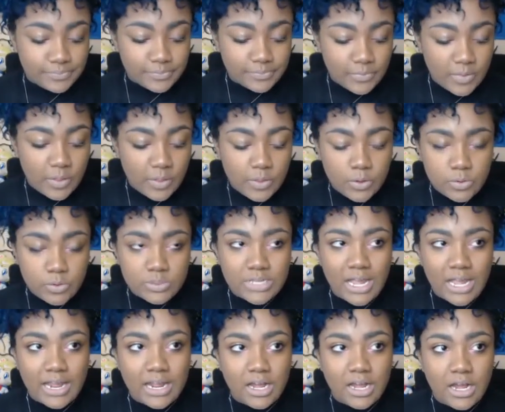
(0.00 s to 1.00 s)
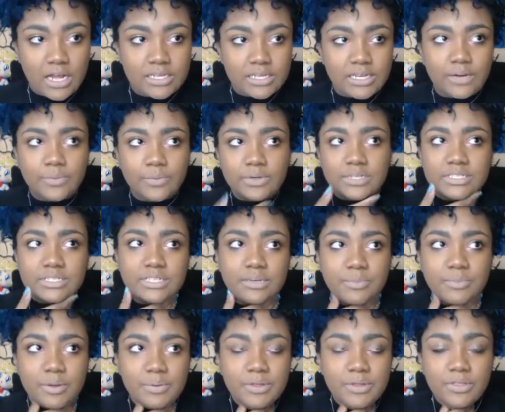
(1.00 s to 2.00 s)
those I got, I want to say
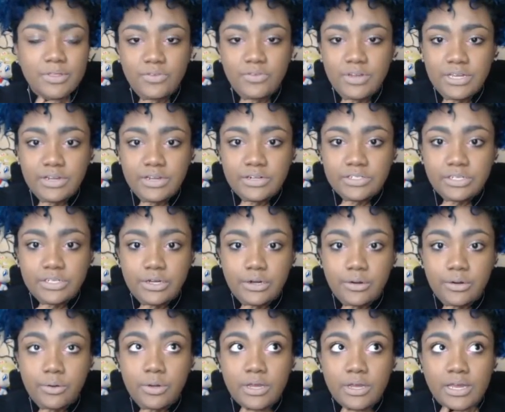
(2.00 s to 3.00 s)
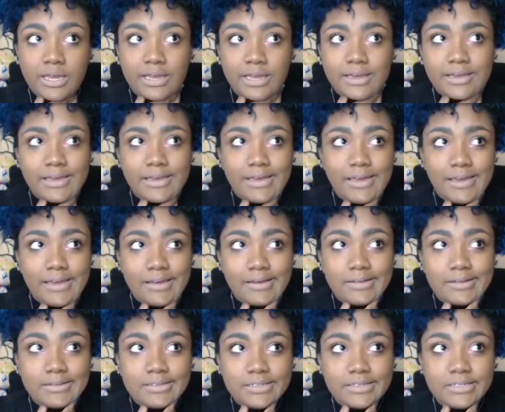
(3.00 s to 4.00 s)
maybe 3 years ago,
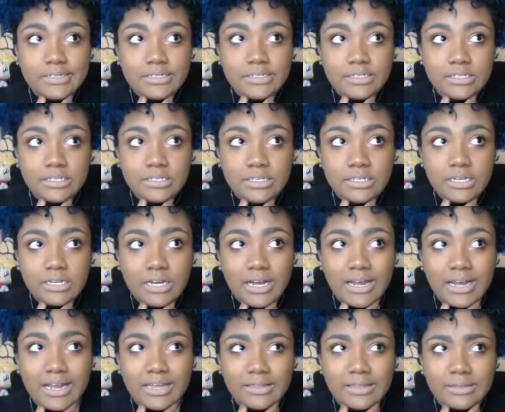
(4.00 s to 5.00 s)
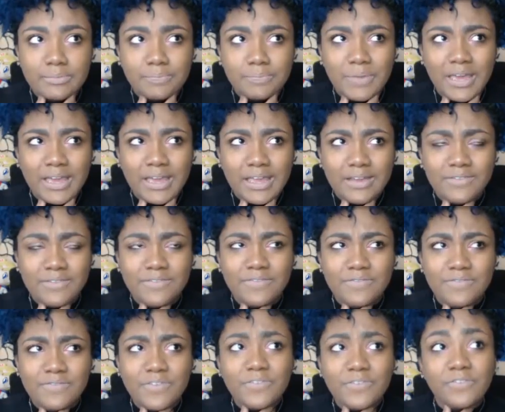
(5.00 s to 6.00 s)
and I paid
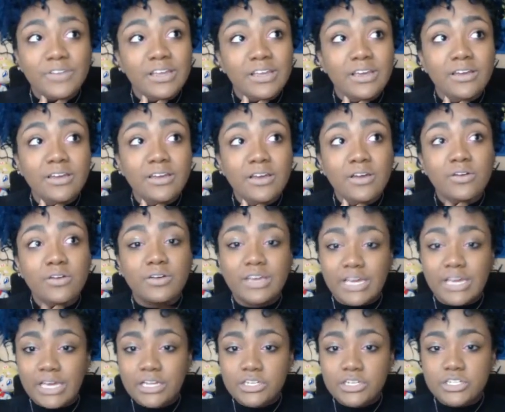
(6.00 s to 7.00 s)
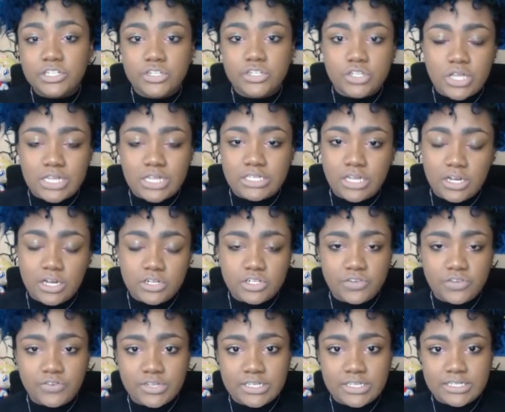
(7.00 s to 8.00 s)
$50 each, so that's $100
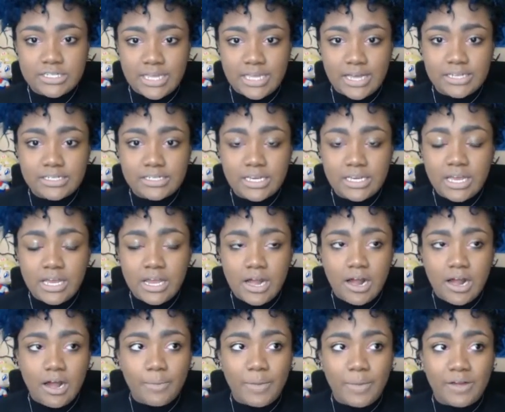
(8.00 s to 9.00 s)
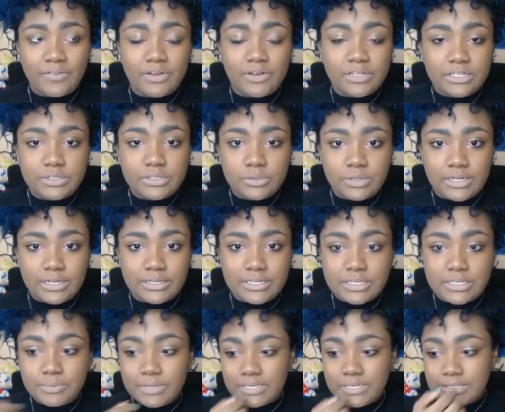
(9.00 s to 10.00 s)
for the set. I really do like these
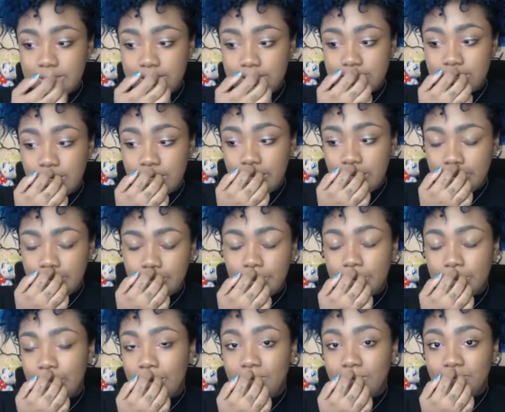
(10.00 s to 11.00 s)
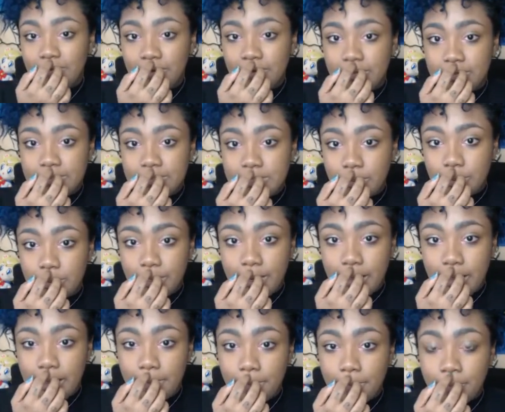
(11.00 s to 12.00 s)
pieces, and they're a lot of fun in the
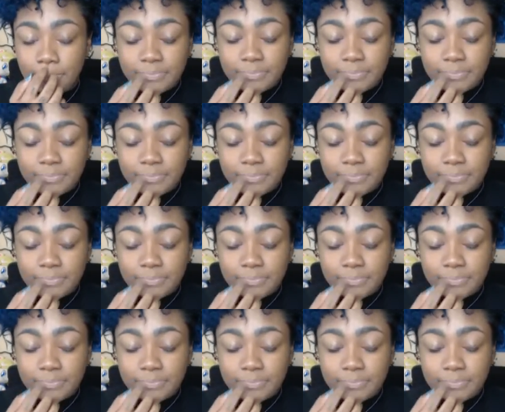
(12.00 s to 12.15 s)
summertime